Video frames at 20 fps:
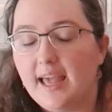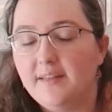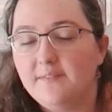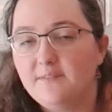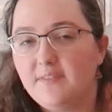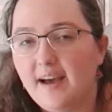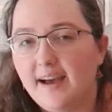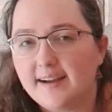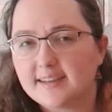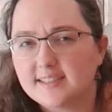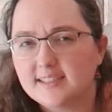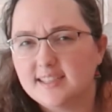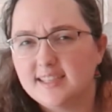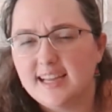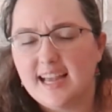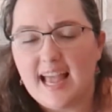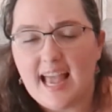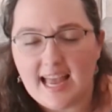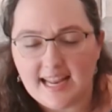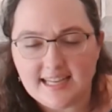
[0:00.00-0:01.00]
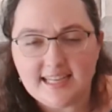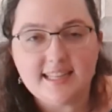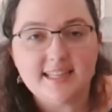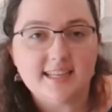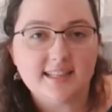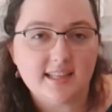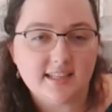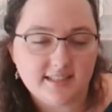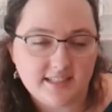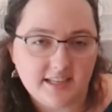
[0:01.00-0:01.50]
In fact,
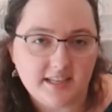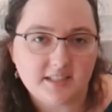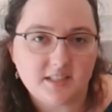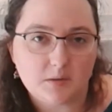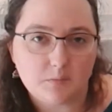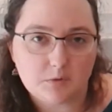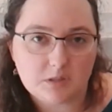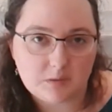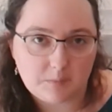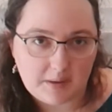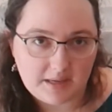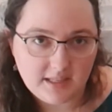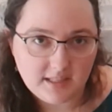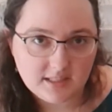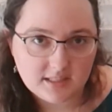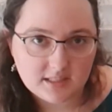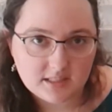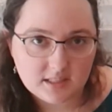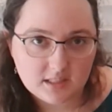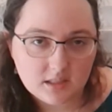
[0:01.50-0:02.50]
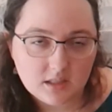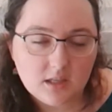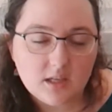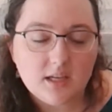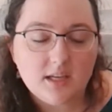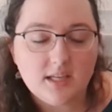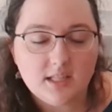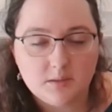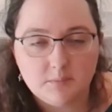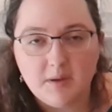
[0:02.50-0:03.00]
anything that takes up space
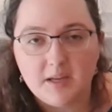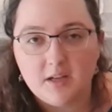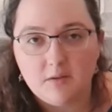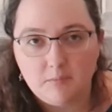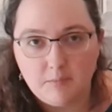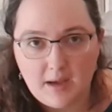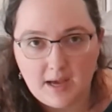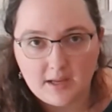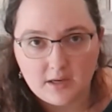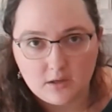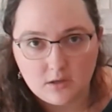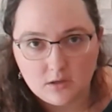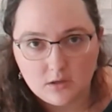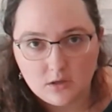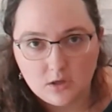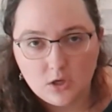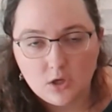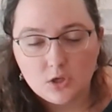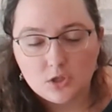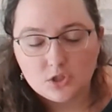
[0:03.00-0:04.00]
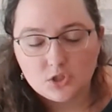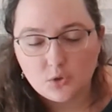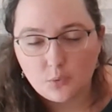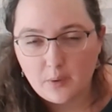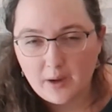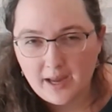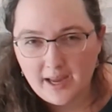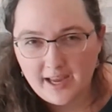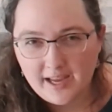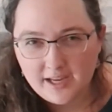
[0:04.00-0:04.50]
is made of matter.
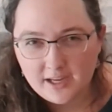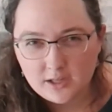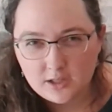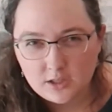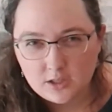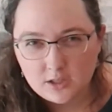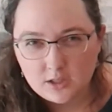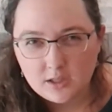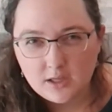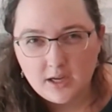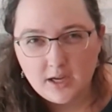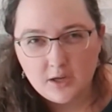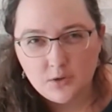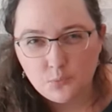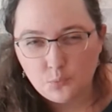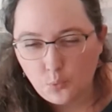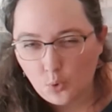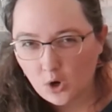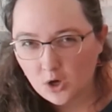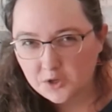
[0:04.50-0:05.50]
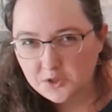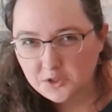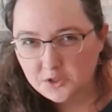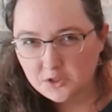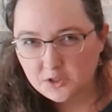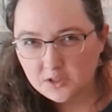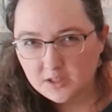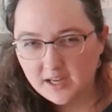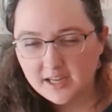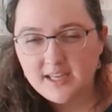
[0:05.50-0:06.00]
So air and
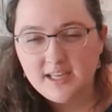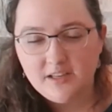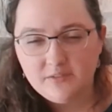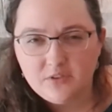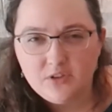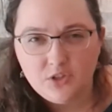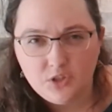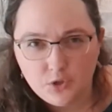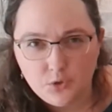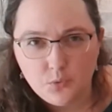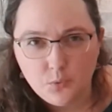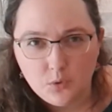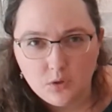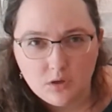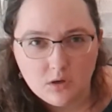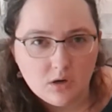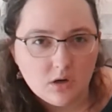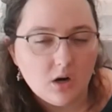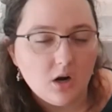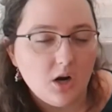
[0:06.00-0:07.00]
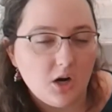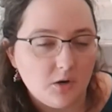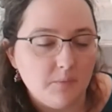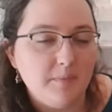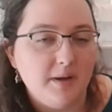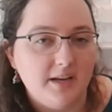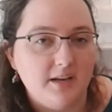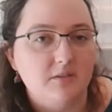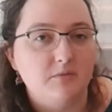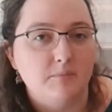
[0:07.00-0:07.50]
water and even you
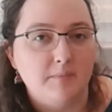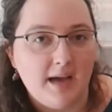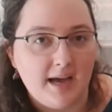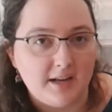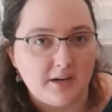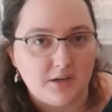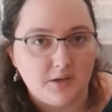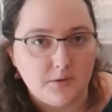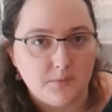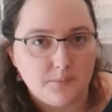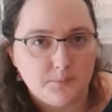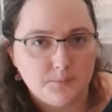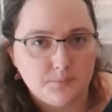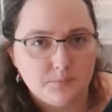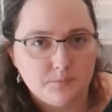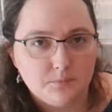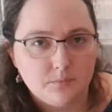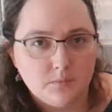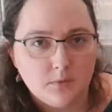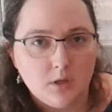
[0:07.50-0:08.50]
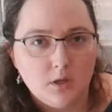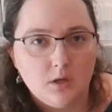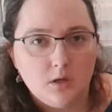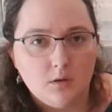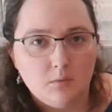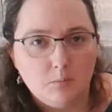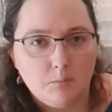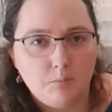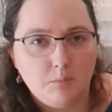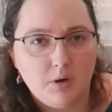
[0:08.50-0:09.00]
are made of matter.
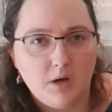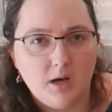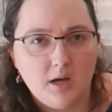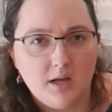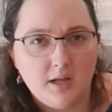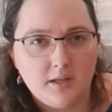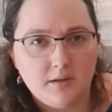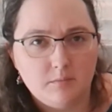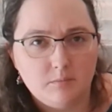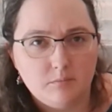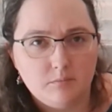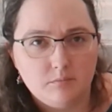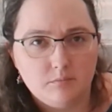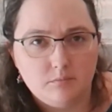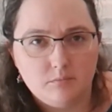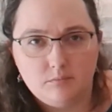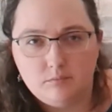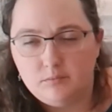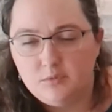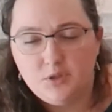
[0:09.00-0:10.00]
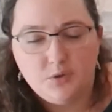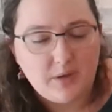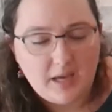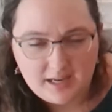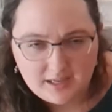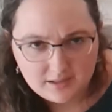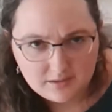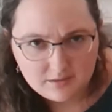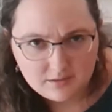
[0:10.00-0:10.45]
But you get